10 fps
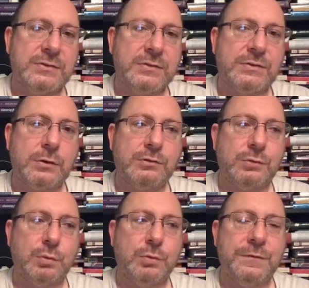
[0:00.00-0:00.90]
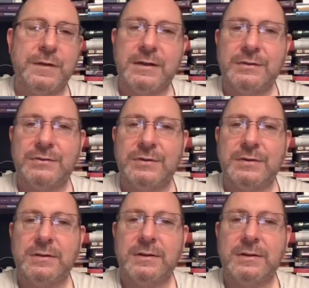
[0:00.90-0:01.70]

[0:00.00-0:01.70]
a social thing, isn't it?